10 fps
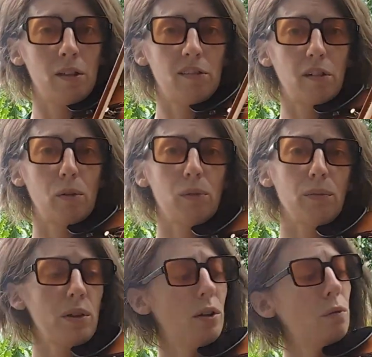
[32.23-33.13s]
So
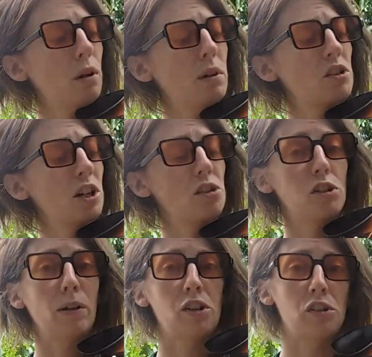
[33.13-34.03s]
when we change
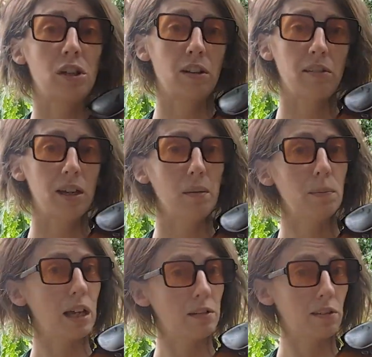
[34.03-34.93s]
direction at the
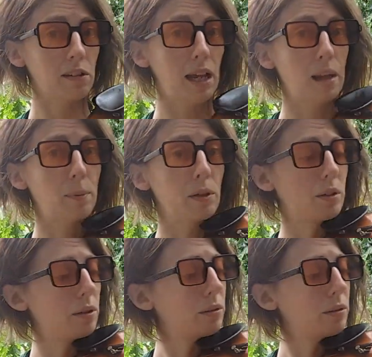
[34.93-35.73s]
tip, that doesn't happen.